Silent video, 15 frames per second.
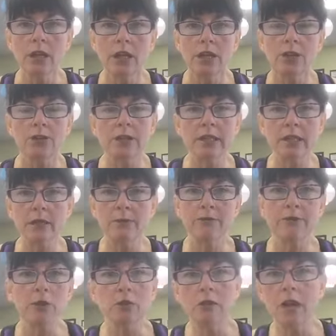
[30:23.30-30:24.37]
doing some
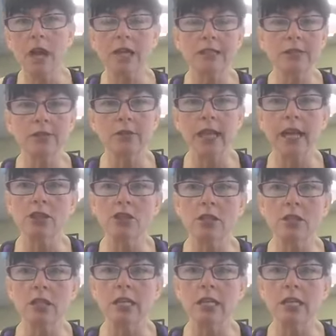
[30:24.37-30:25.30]
phone consultations and